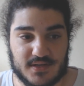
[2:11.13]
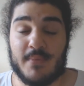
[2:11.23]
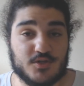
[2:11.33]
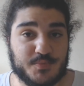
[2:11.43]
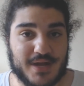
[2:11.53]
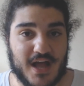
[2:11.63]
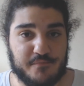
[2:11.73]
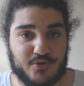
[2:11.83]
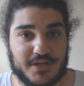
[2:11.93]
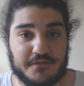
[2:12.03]
Middlesbrough,
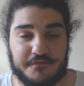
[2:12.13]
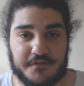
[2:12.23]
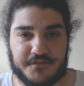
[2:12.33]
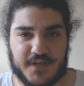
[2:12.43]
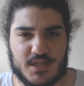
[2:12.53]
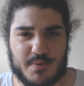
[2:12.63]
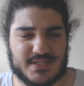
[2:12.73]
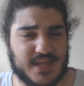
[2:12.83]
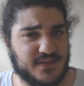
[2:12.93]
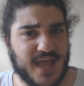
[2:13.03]
I've put in 15th
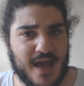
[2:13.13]
because I think they